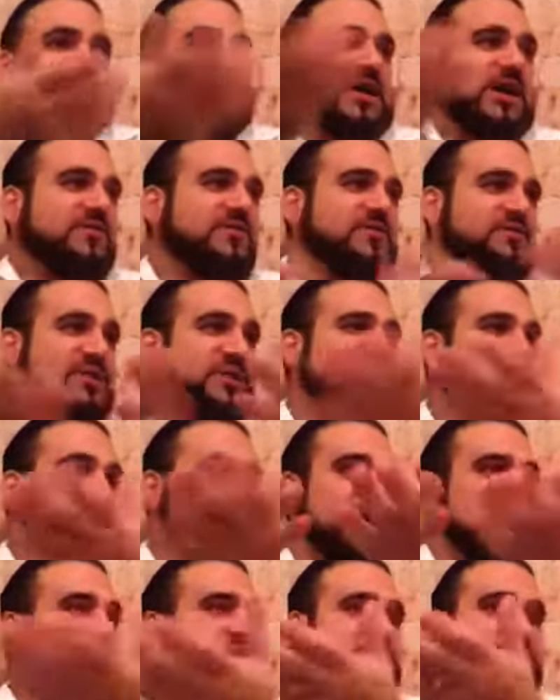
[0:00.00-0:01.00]
obviously
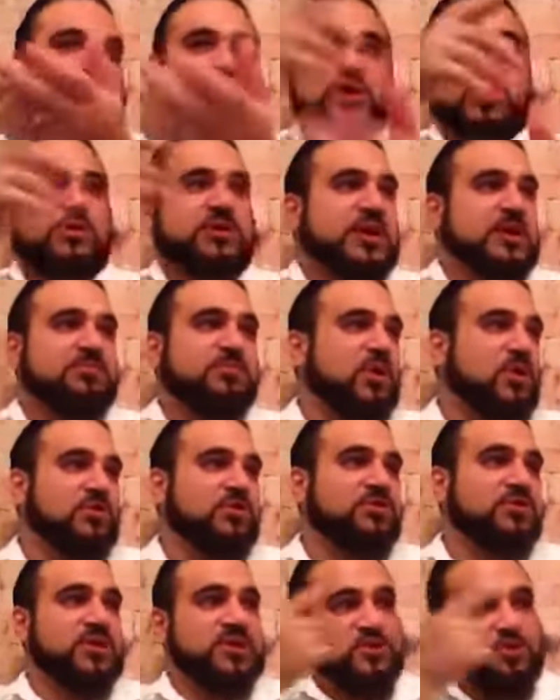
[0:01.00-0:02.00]
sound doesn't look like
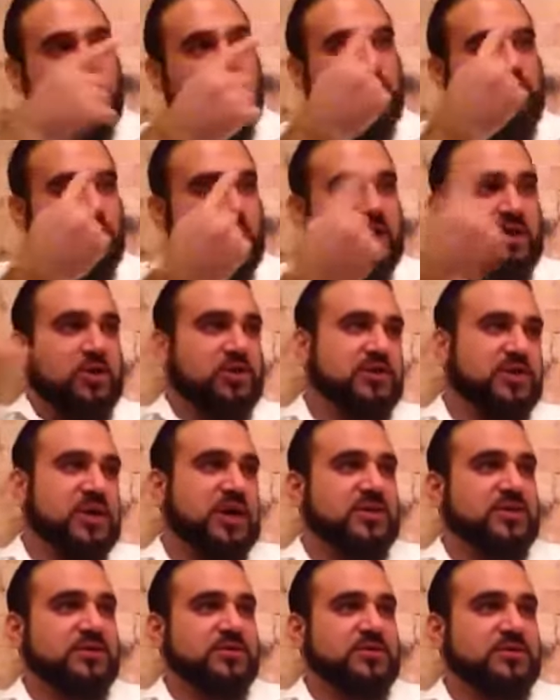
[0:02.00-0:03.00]
both. It's one or the
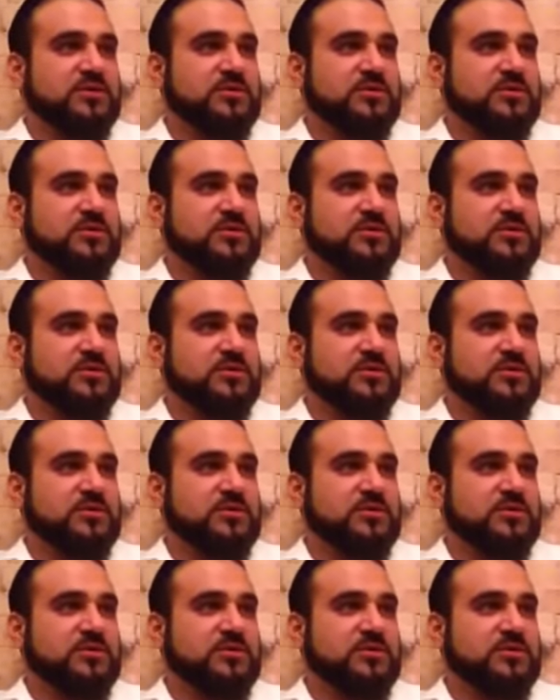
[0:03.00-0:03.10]
other.